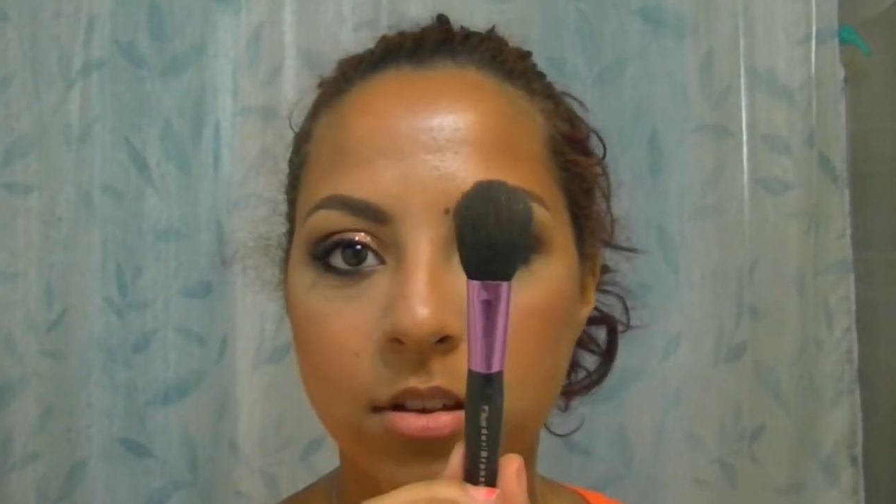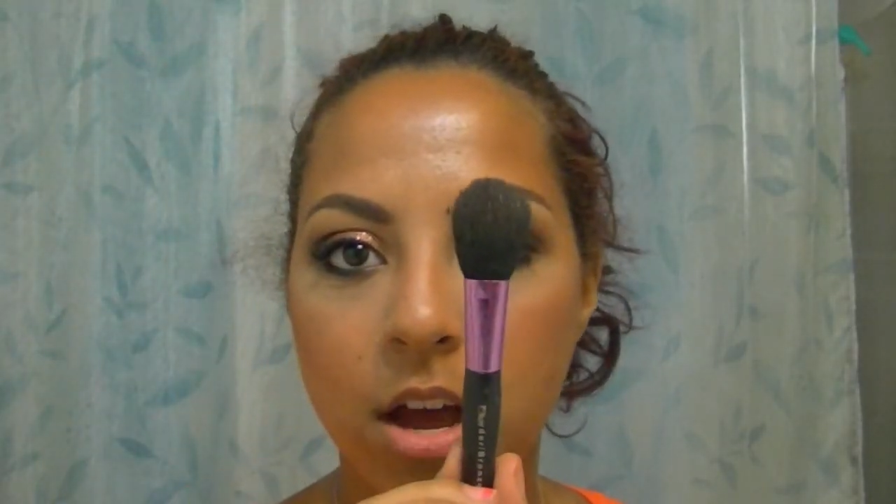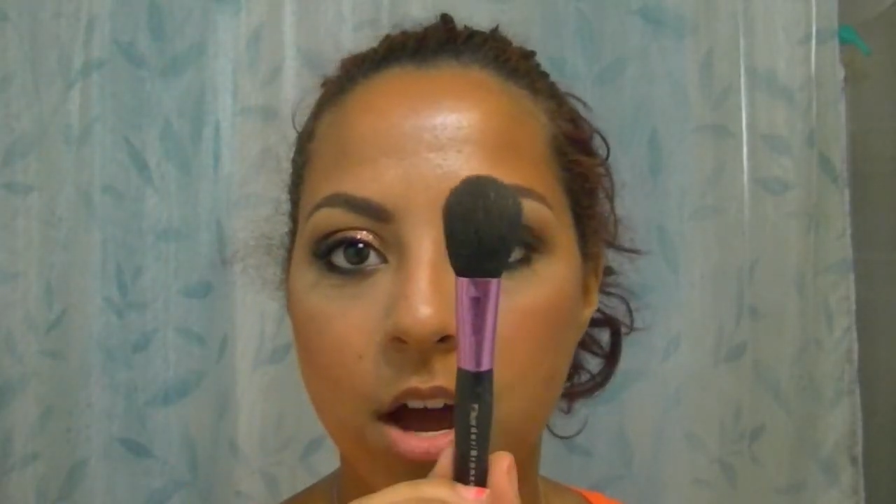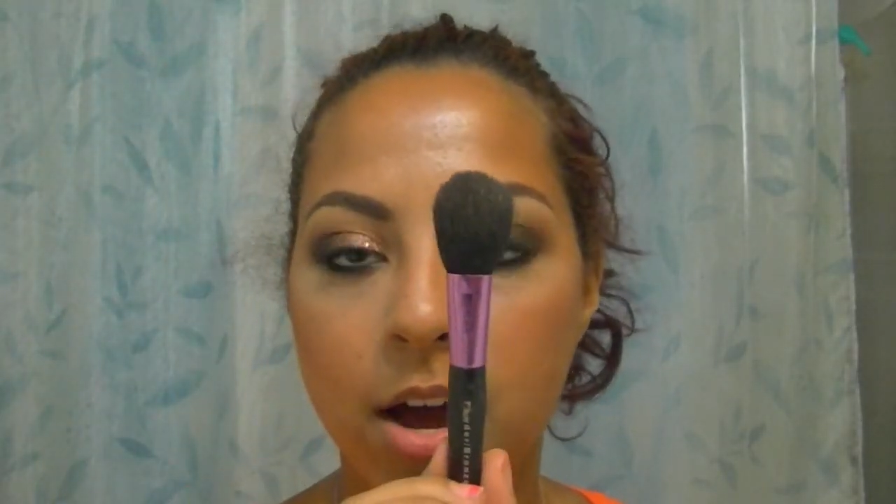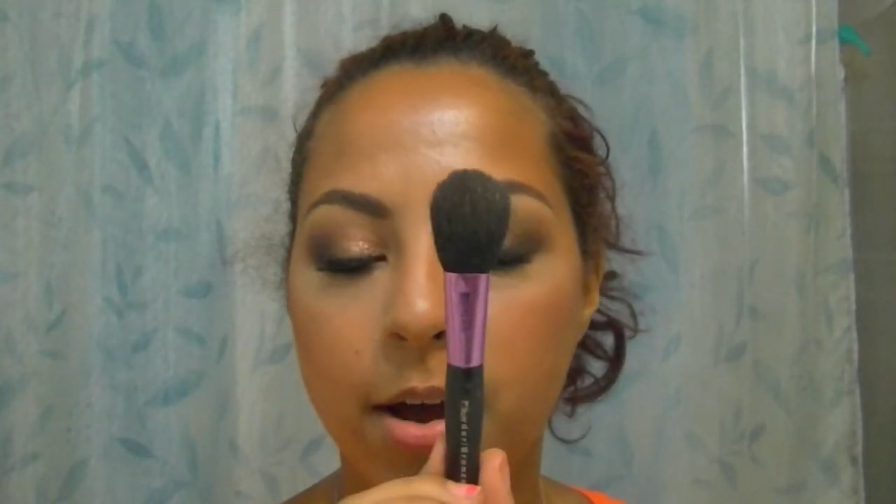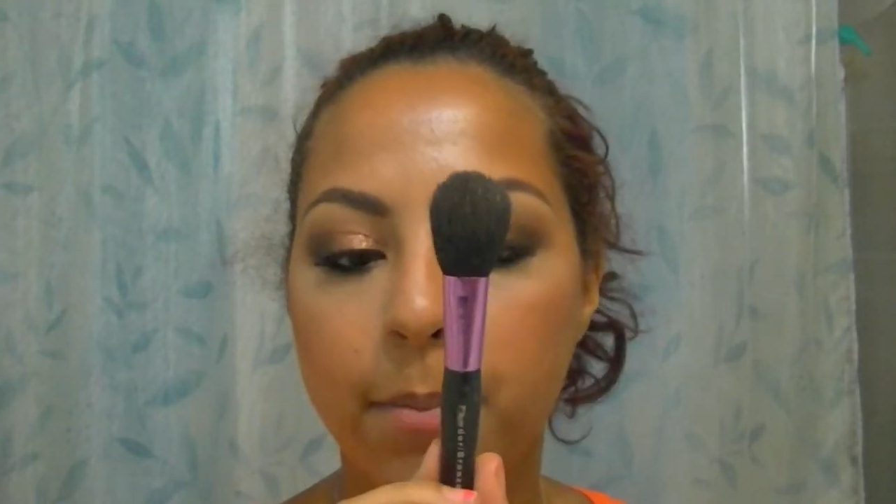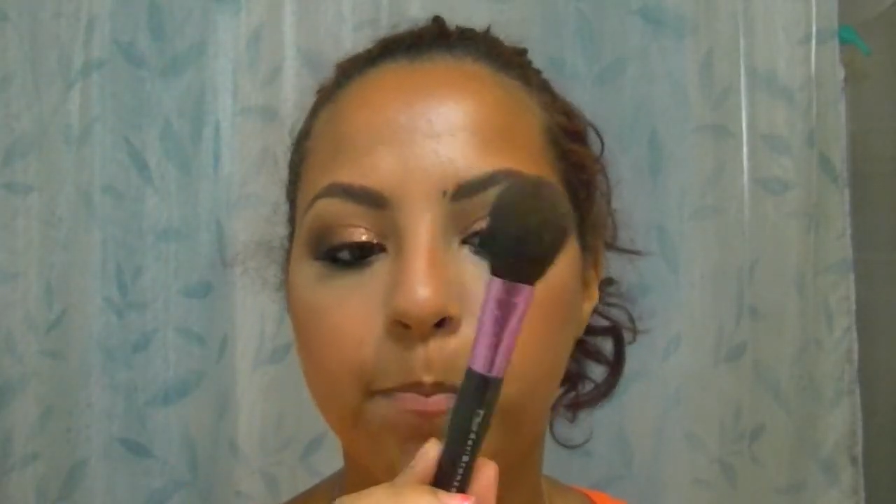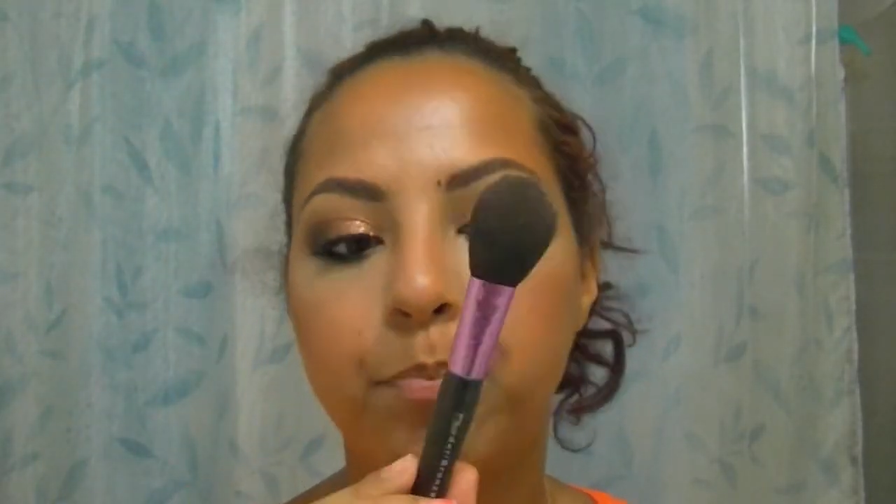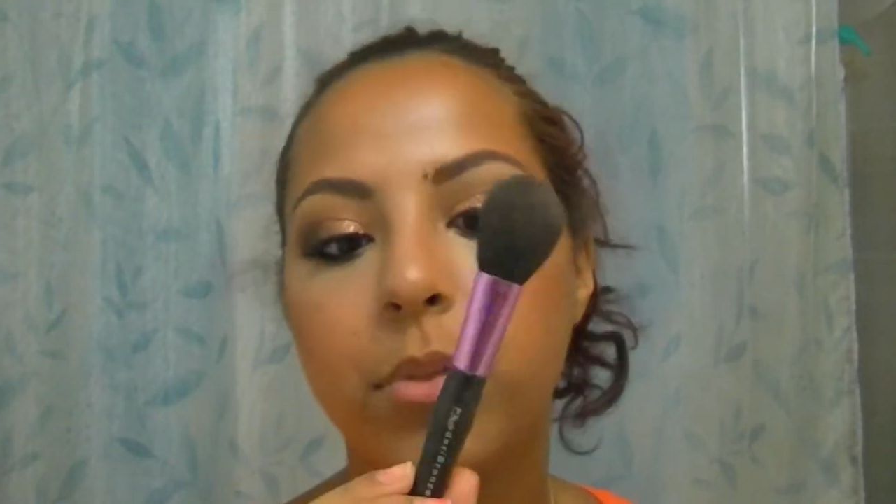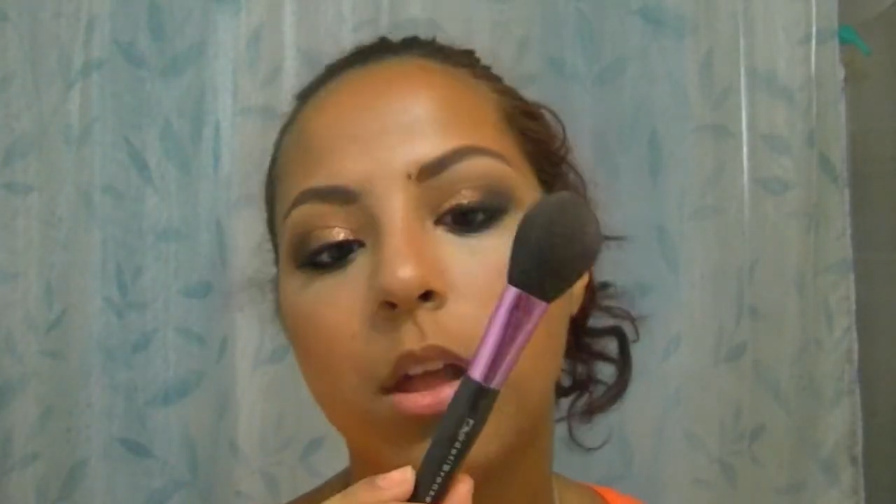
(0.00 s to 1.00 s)

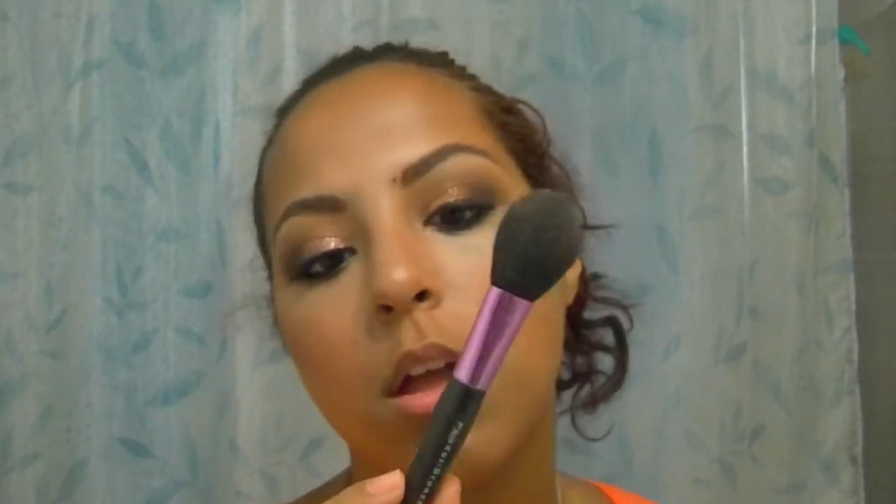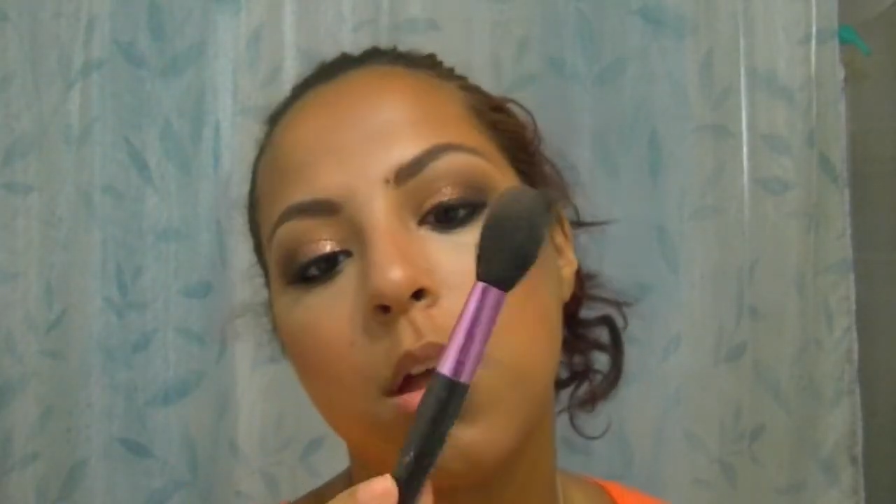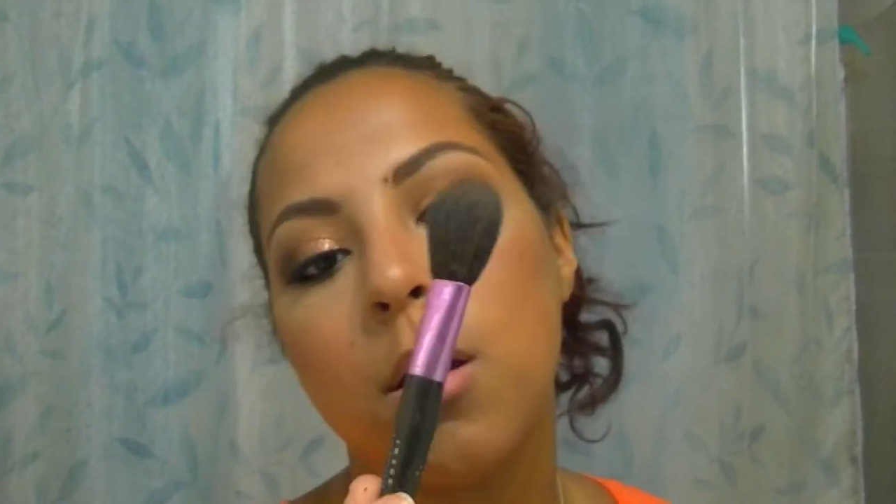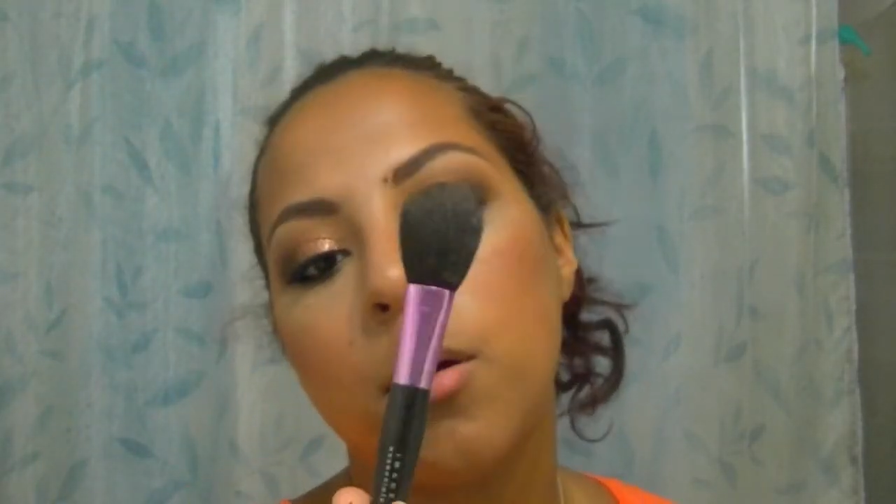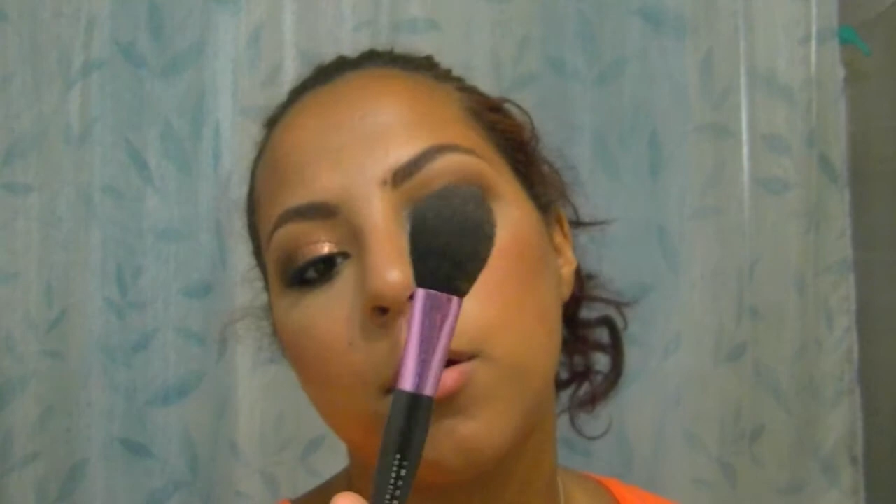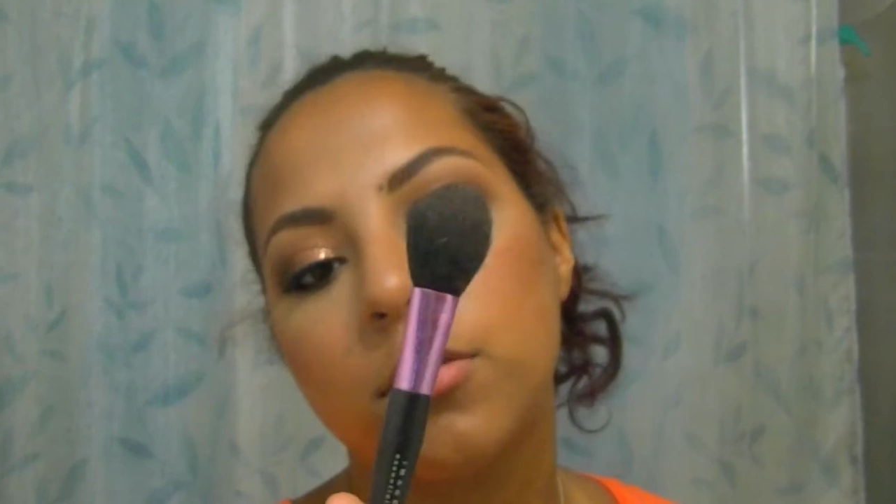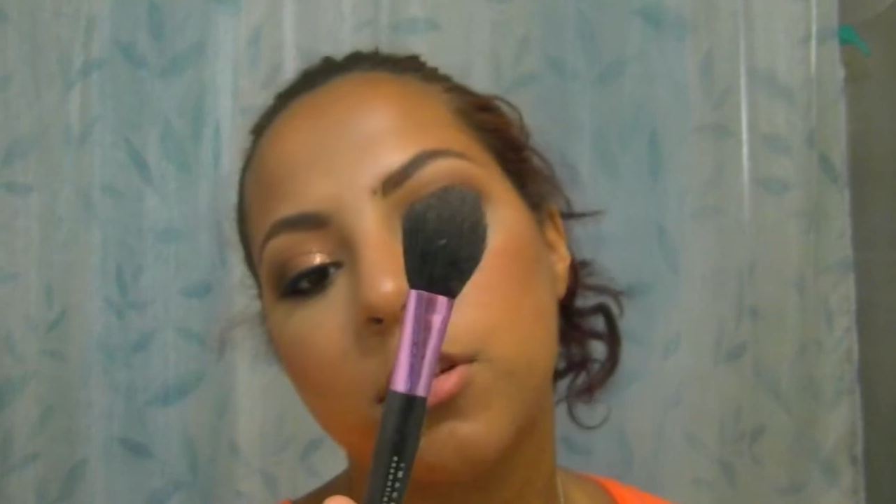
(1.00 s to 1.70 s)
it's